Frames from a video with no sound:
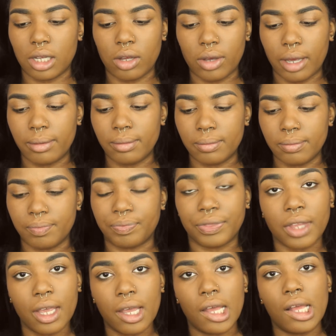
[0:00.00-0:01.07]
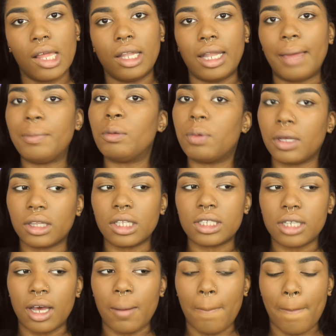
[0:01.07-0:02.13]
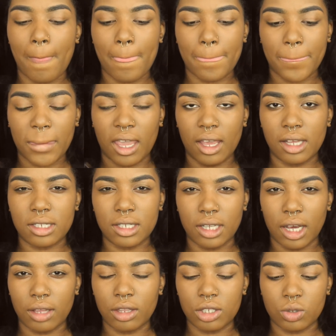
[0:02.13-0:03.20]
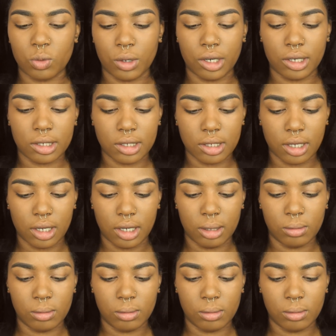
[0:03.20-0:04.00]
was like, okay, let me pick this up and see how this works.